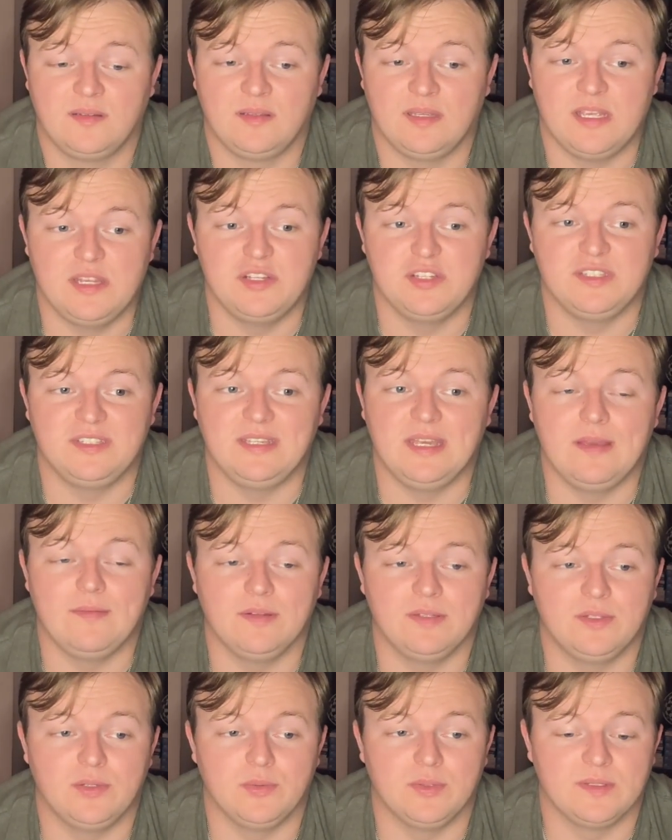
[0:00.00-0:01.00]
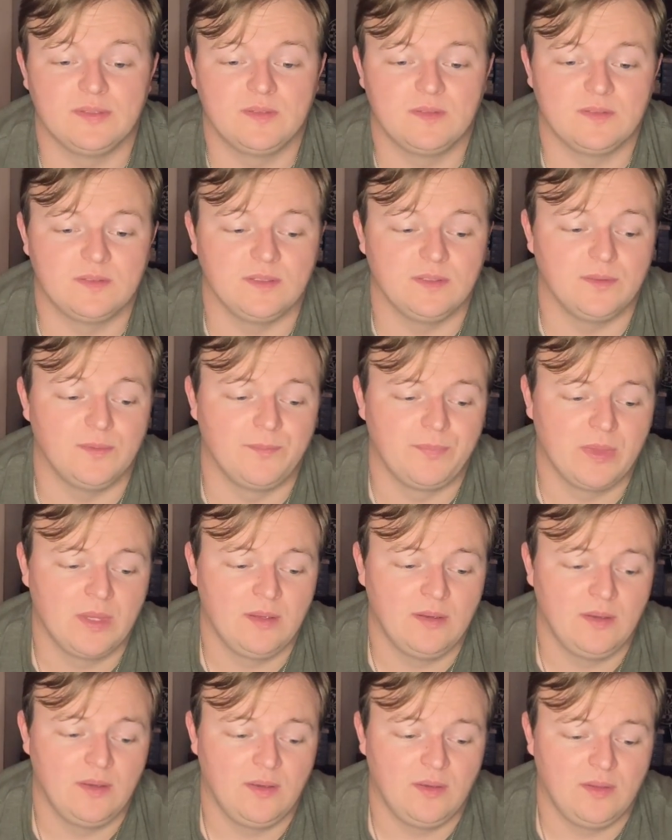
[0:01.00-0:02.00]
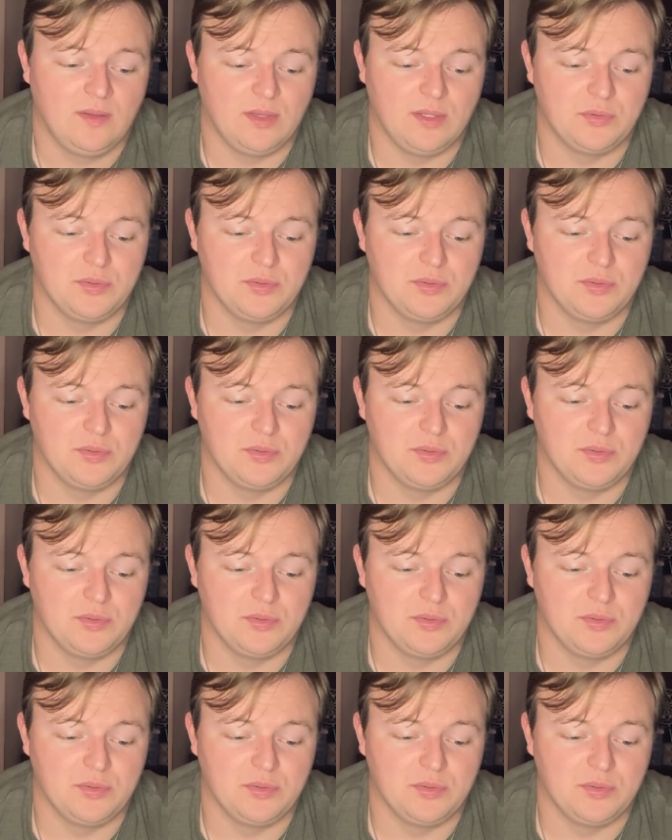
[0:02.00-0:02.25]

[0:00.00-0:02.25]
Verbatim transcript: He just gave it to us. So there